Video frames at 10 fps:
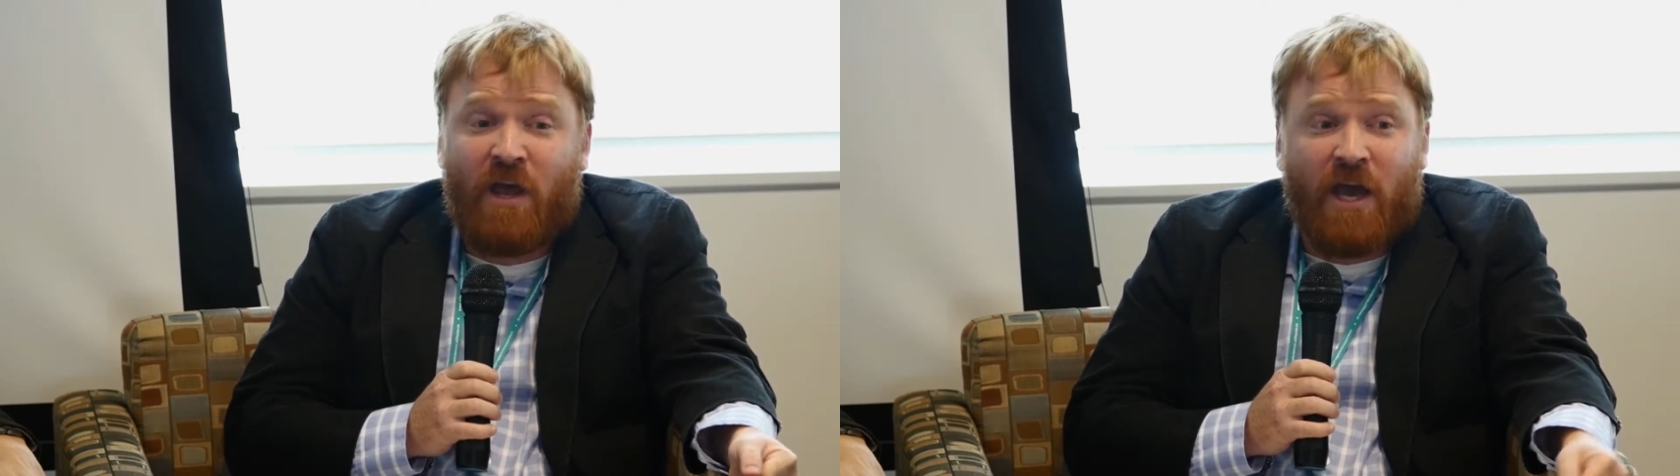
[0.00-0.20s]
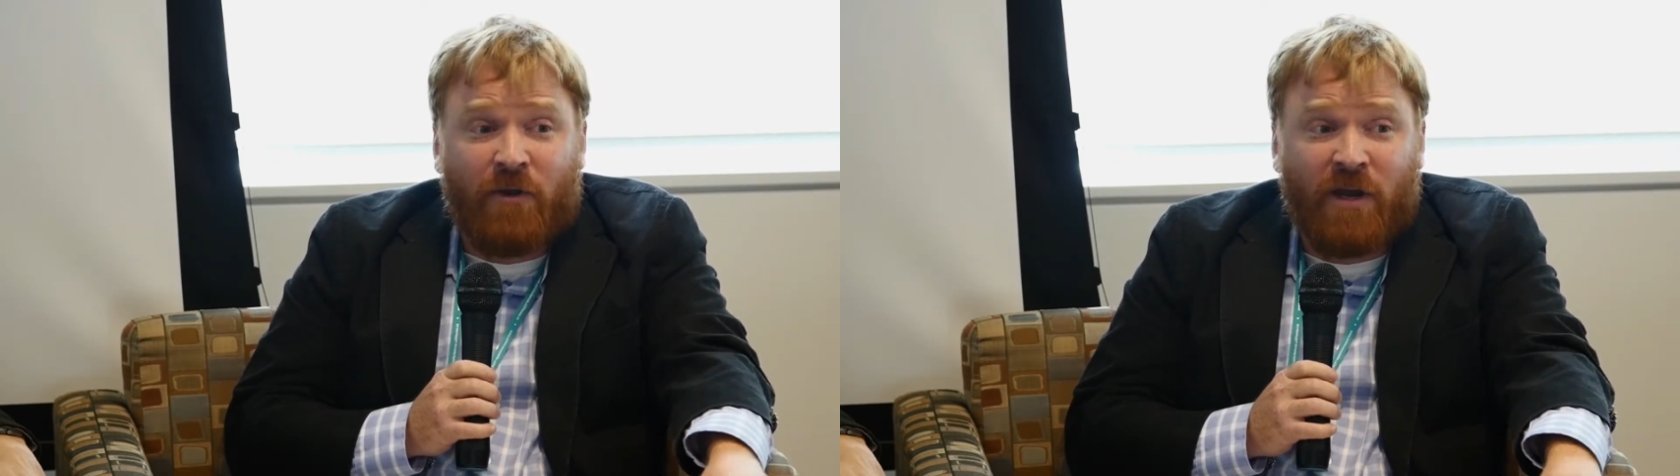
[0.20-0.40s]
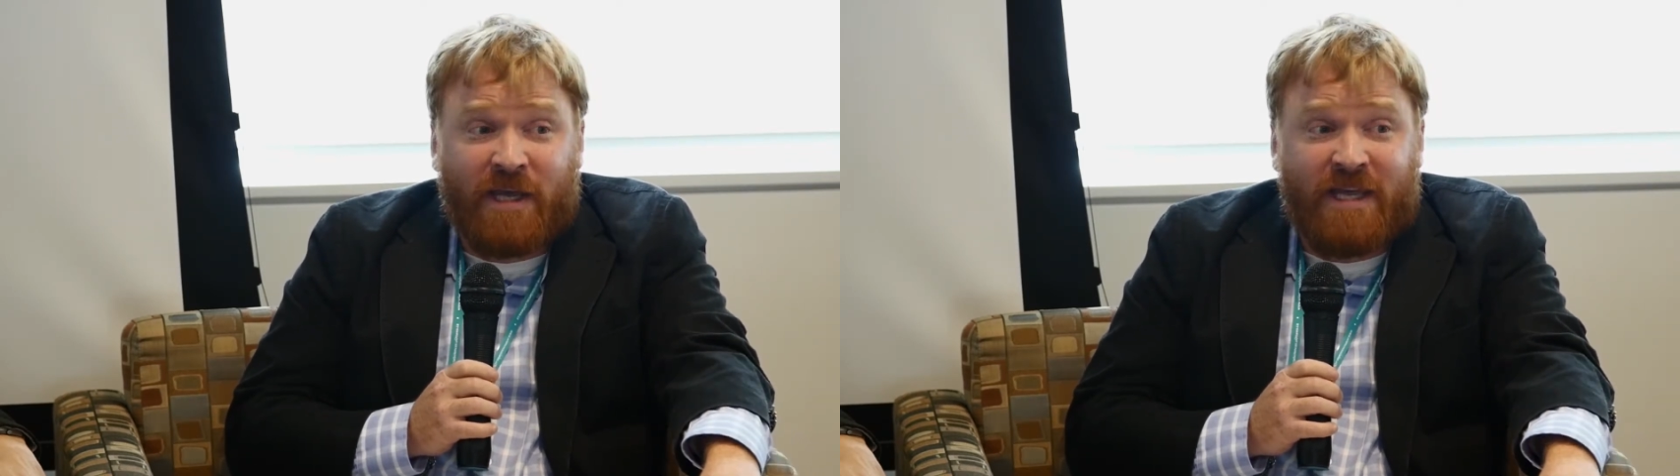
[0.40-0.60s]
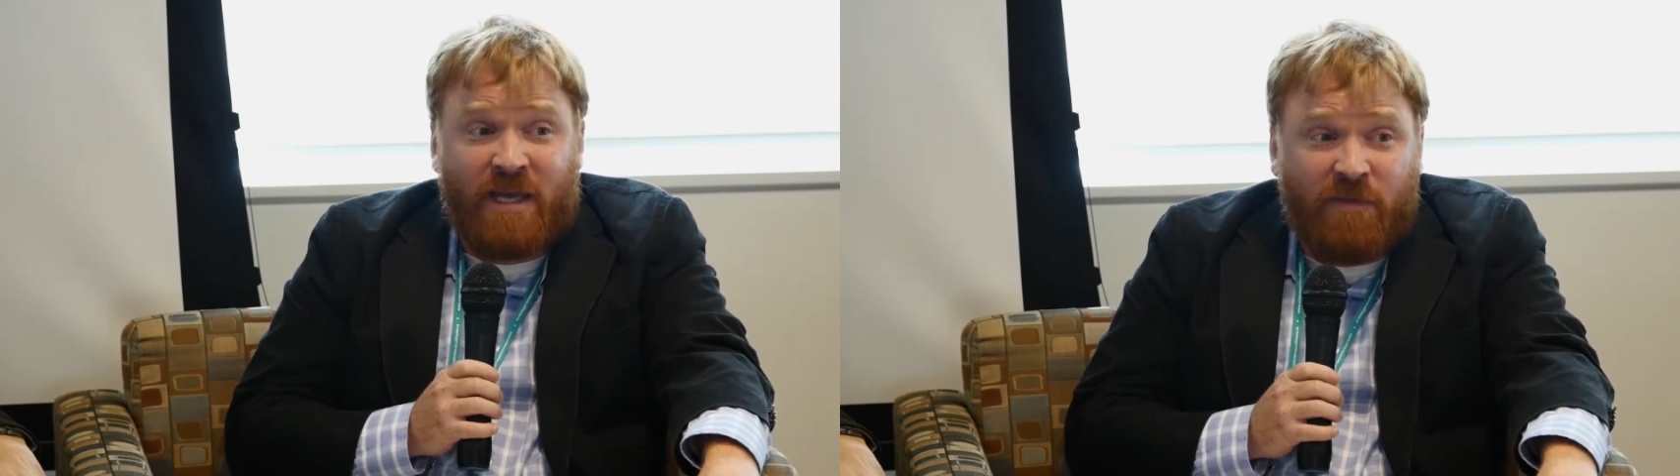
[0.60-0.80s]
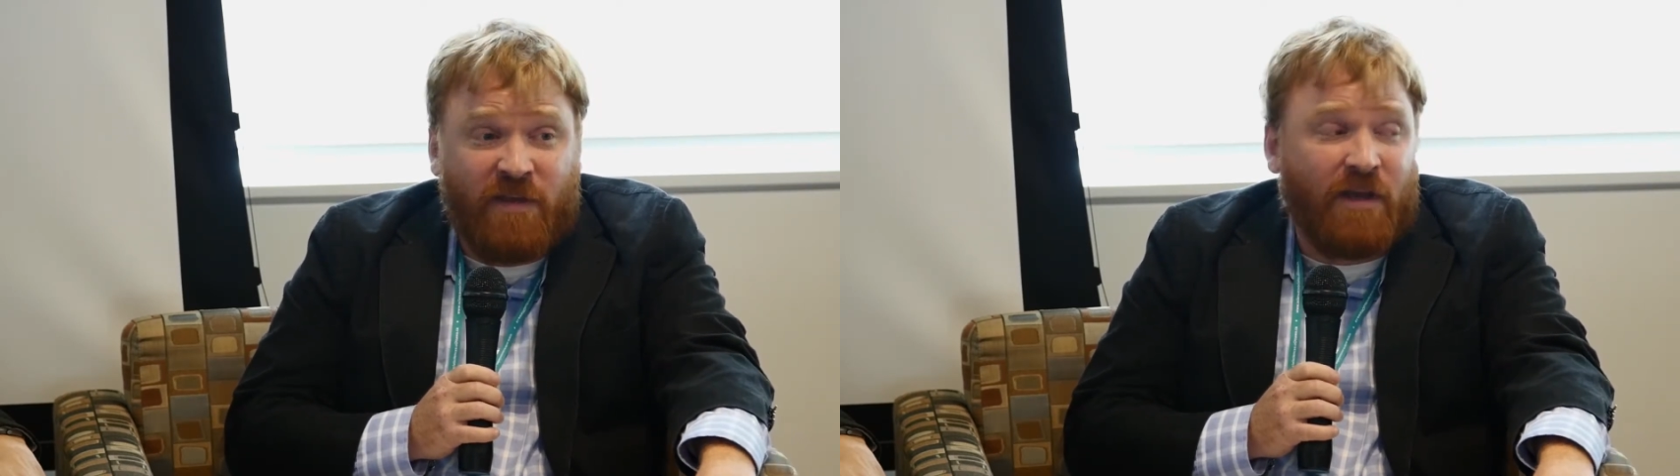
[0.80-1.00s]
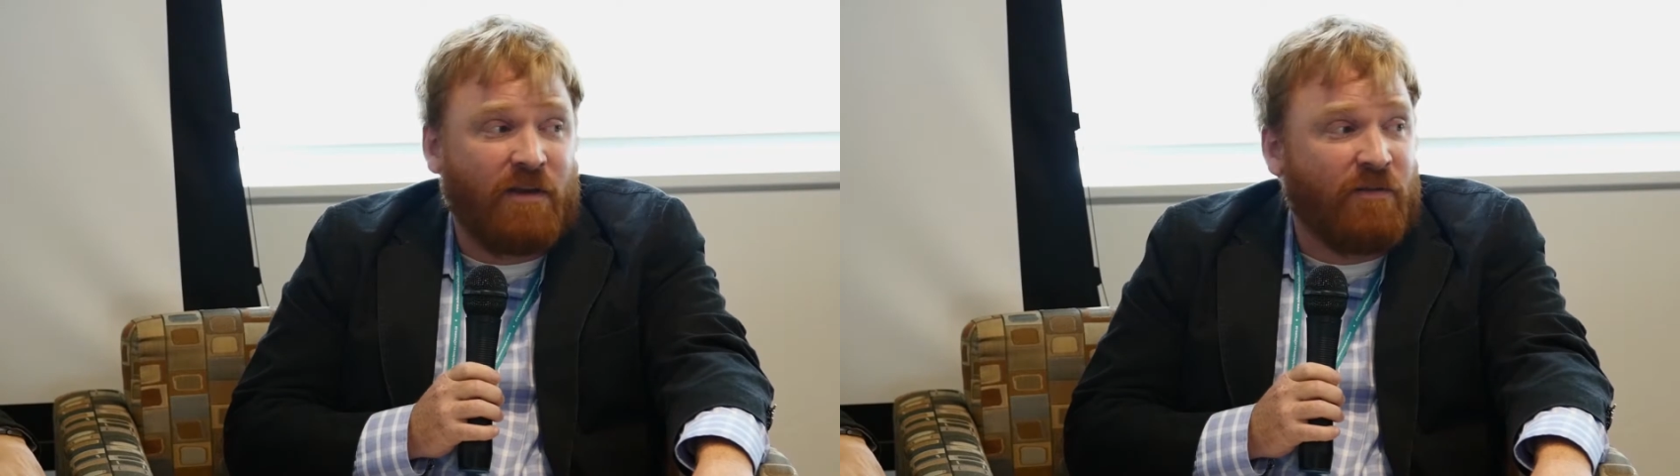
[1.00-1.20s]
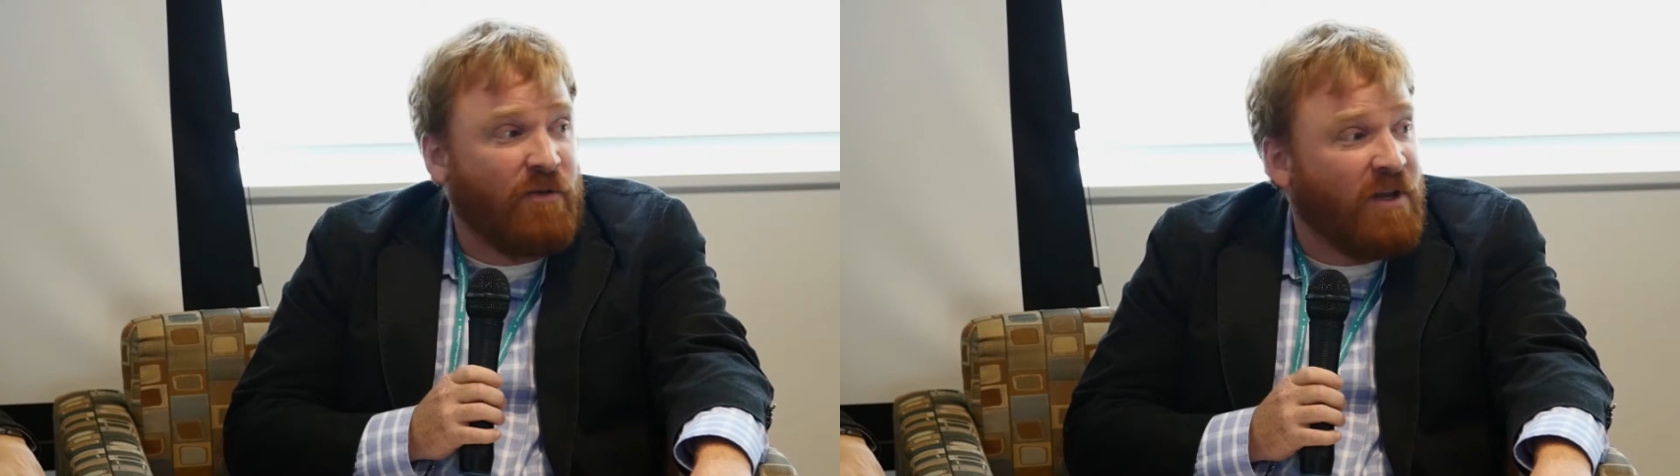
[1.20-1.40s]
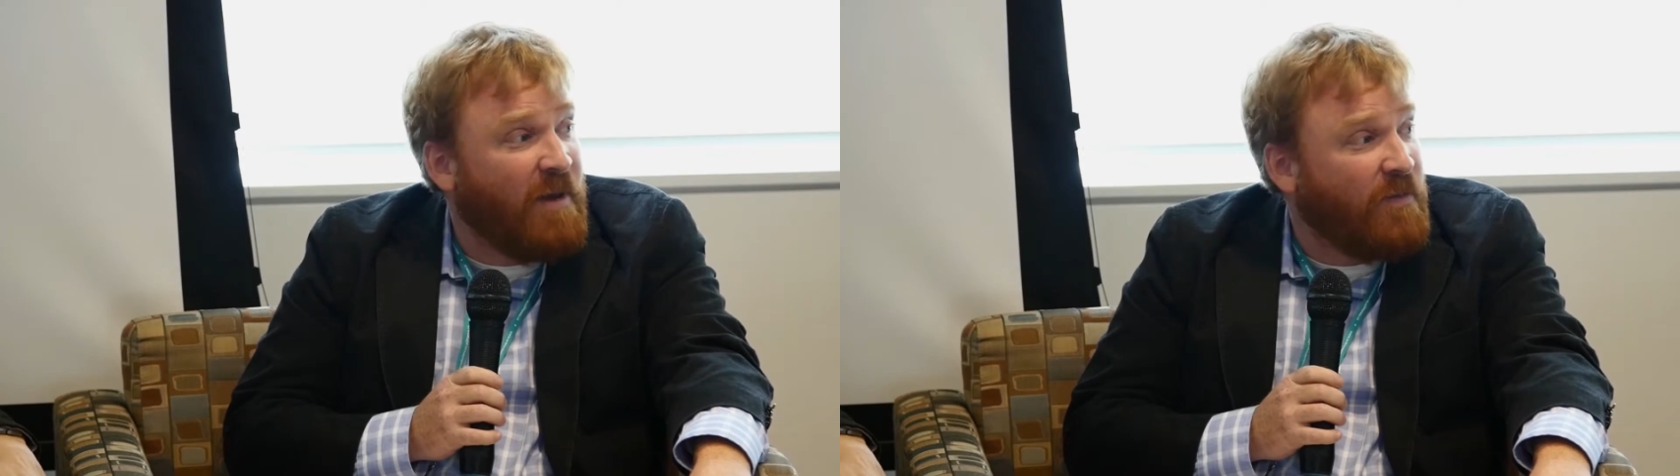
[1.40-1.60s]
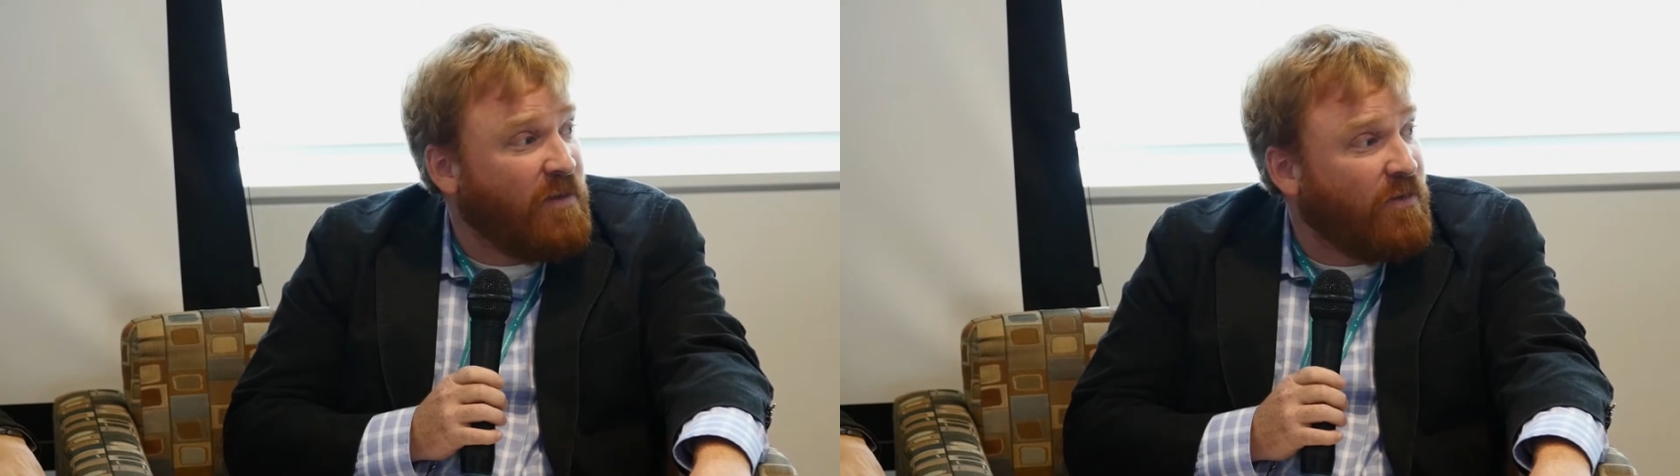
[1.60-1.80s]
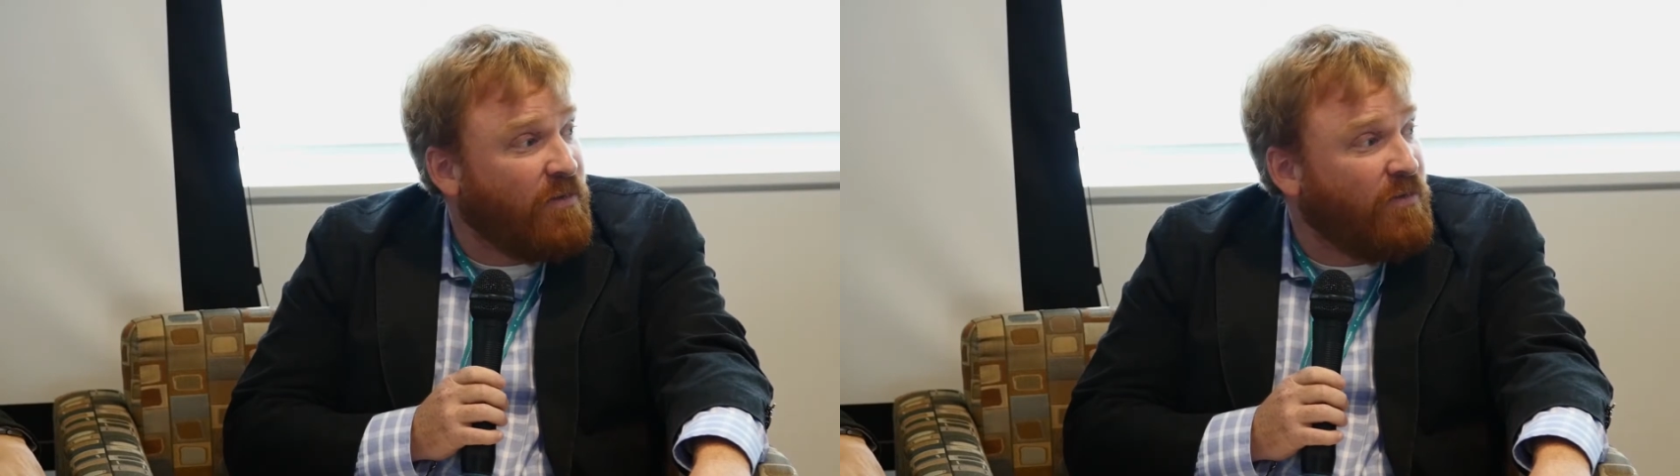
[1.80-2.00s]
and are going to keep thinking differently about
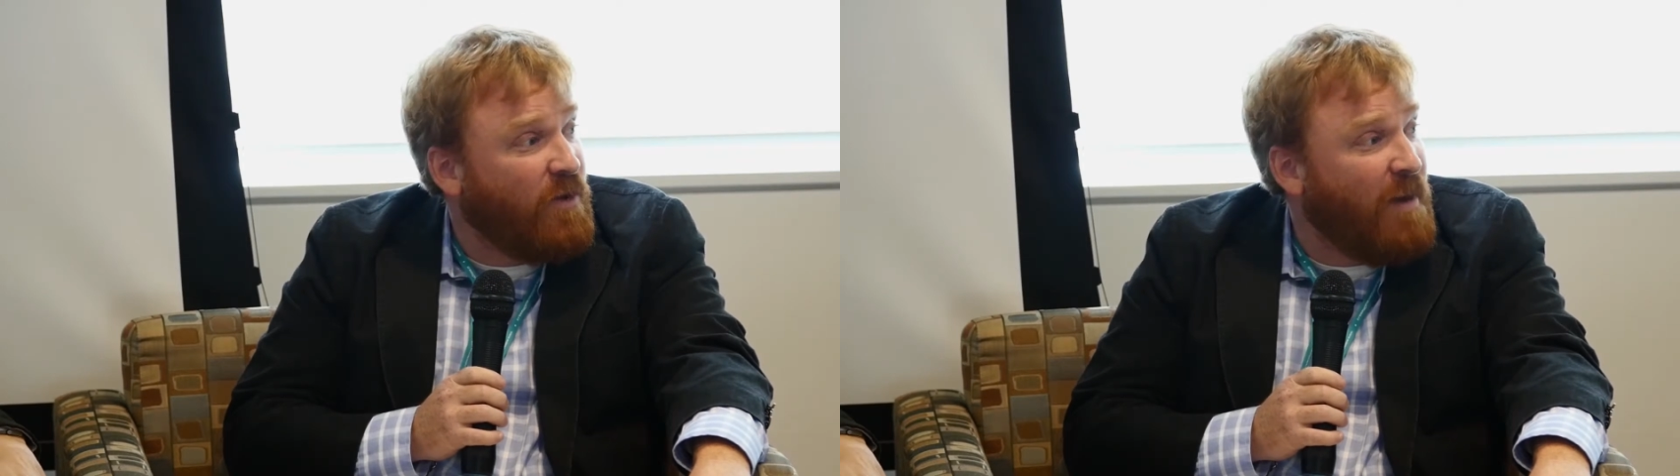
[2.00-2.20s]
these issues,